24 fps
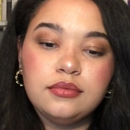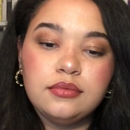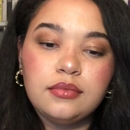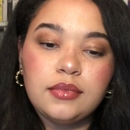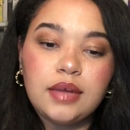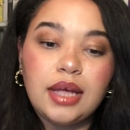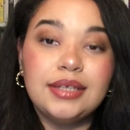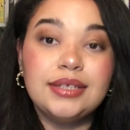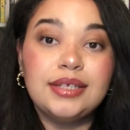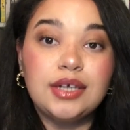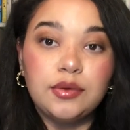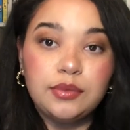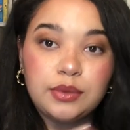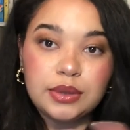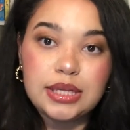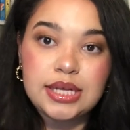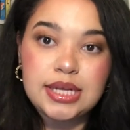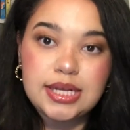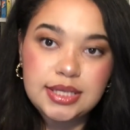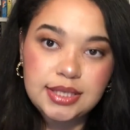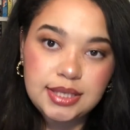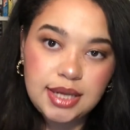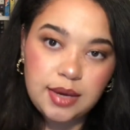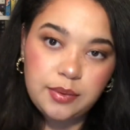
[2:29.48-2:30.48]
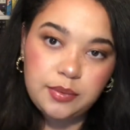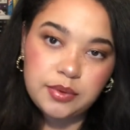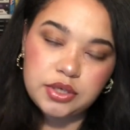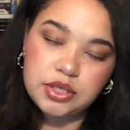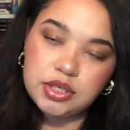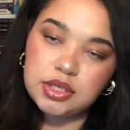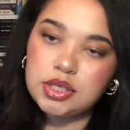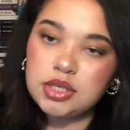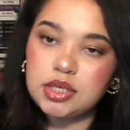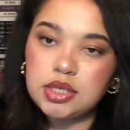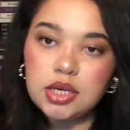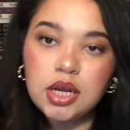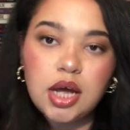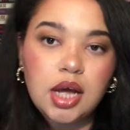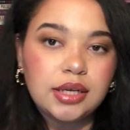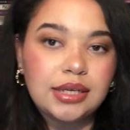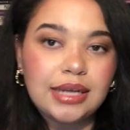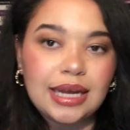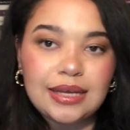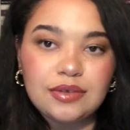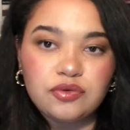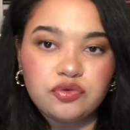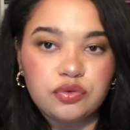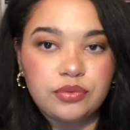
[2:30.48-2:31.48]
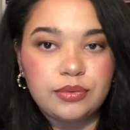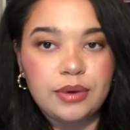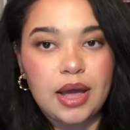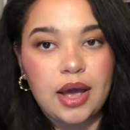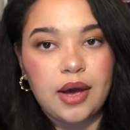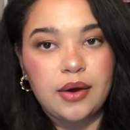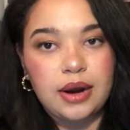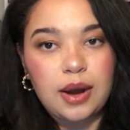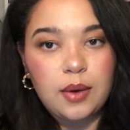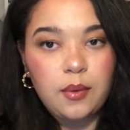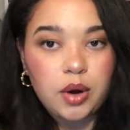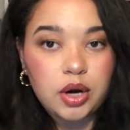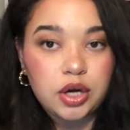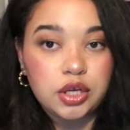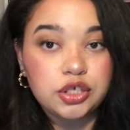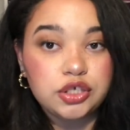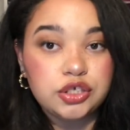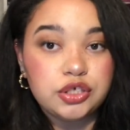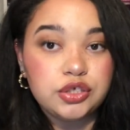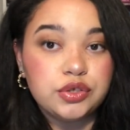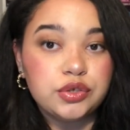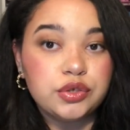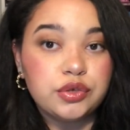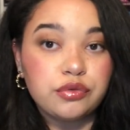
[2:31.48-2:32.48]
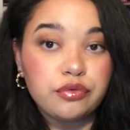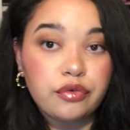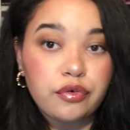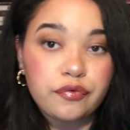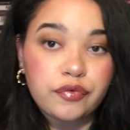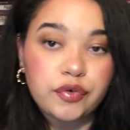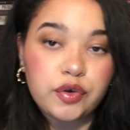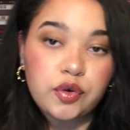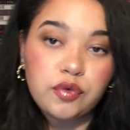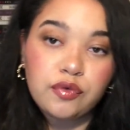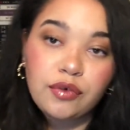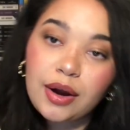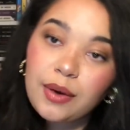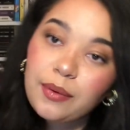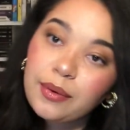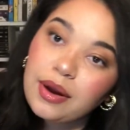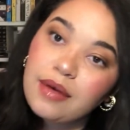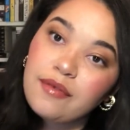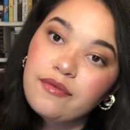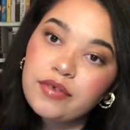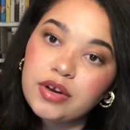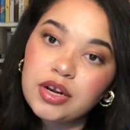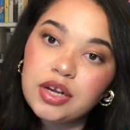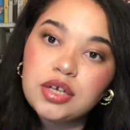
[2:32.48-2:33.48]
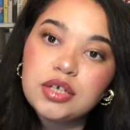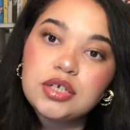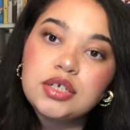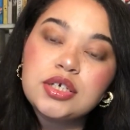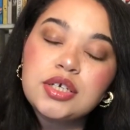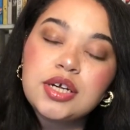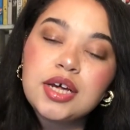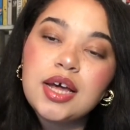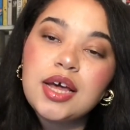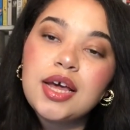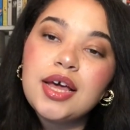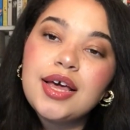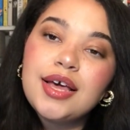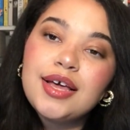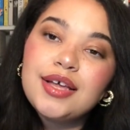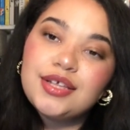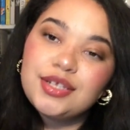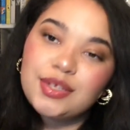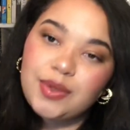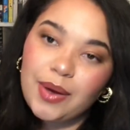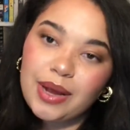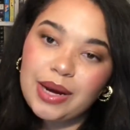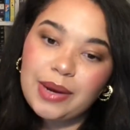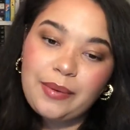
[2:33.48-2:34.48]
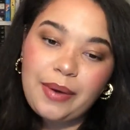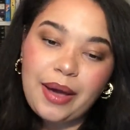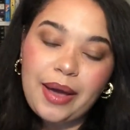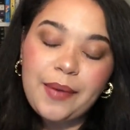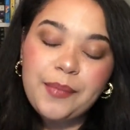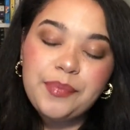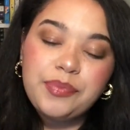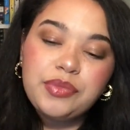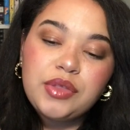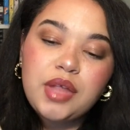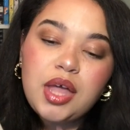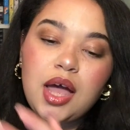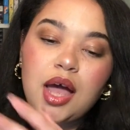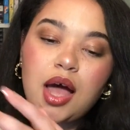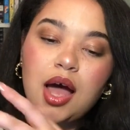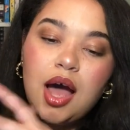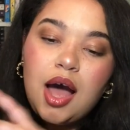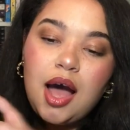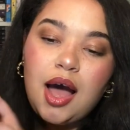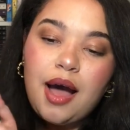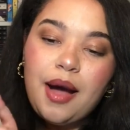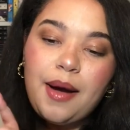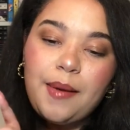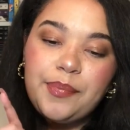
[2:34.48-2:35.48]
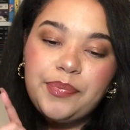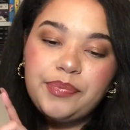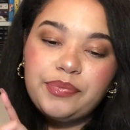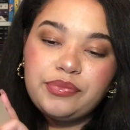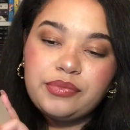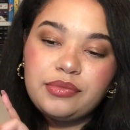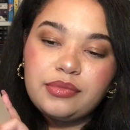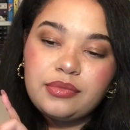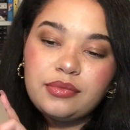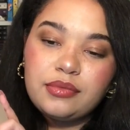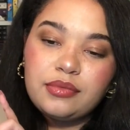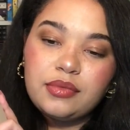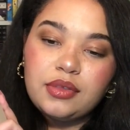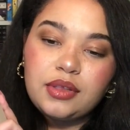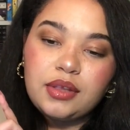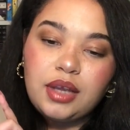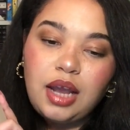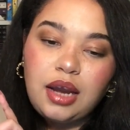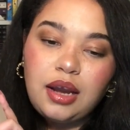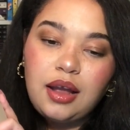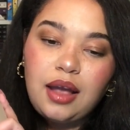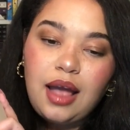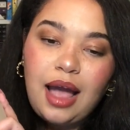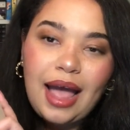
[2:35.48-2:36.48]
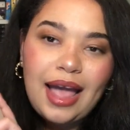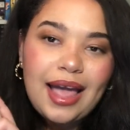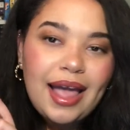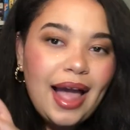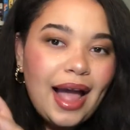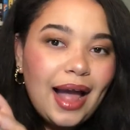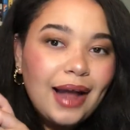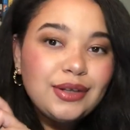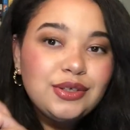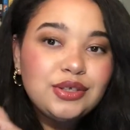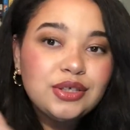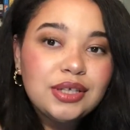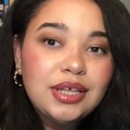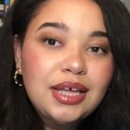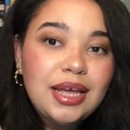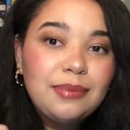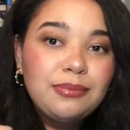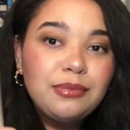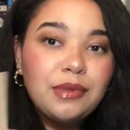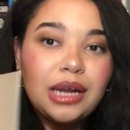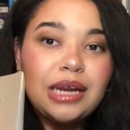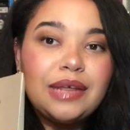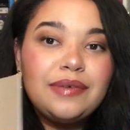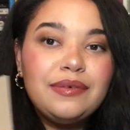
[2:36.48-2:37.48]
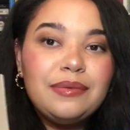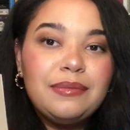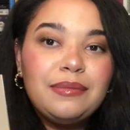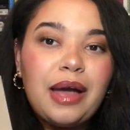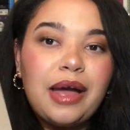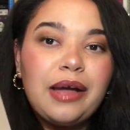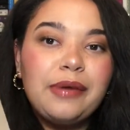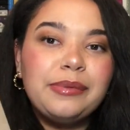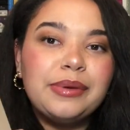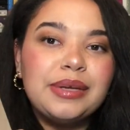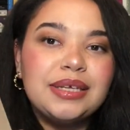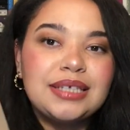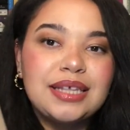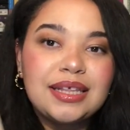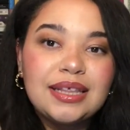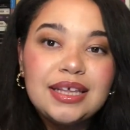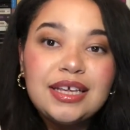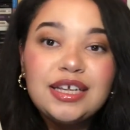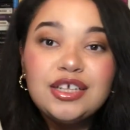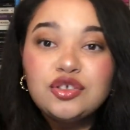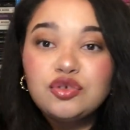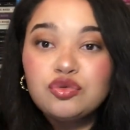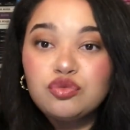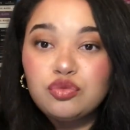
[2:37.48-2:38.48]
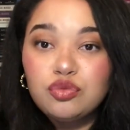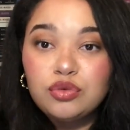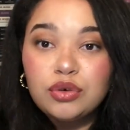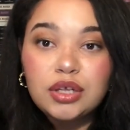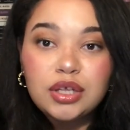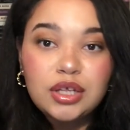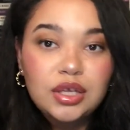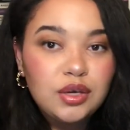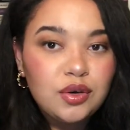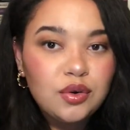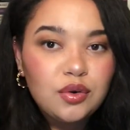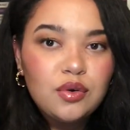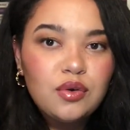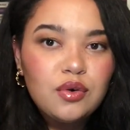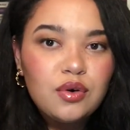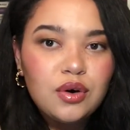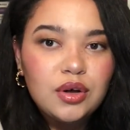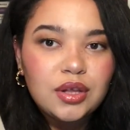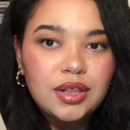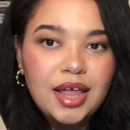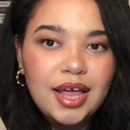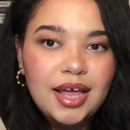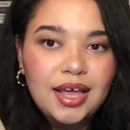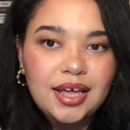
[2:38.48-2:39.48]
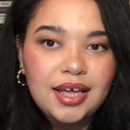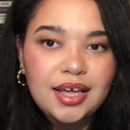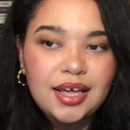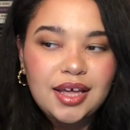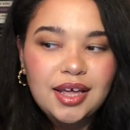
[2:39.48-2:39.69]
until release day, which is in days from now, and I wanted to do the review right when I finished. So anyway, I actually am not even mad because I think it's really cool. Like,